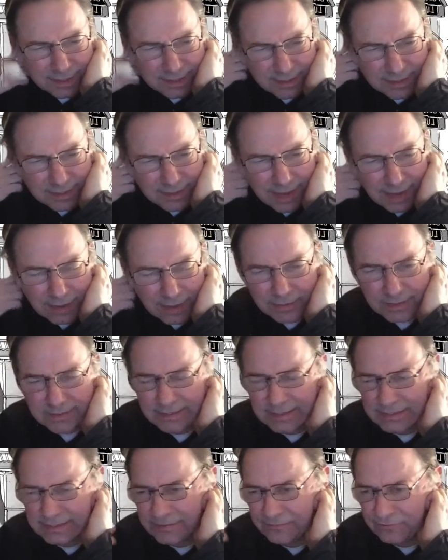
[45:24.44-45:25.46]
how this
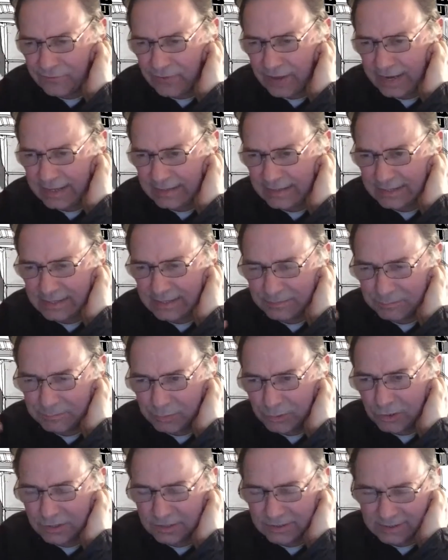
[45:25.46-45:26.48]
is affecting
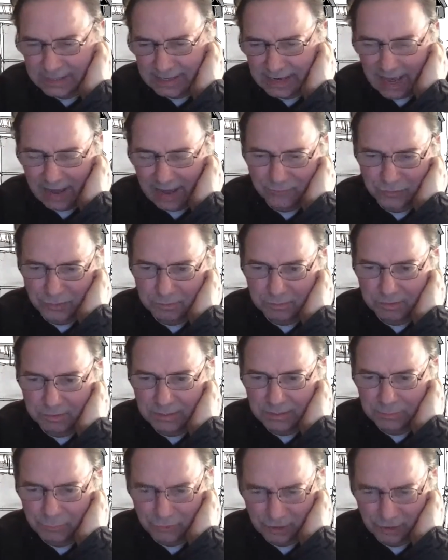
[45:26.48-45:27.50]
books that have to be
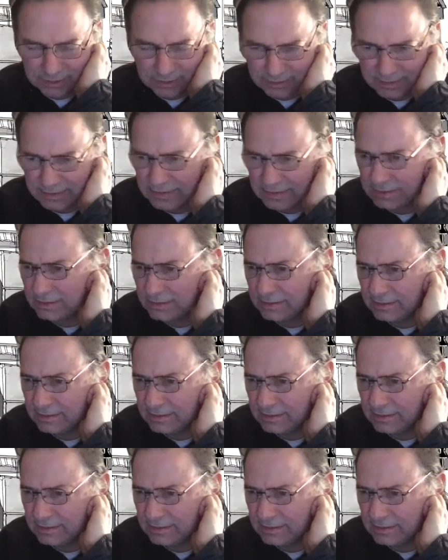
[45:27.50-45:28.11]
printed.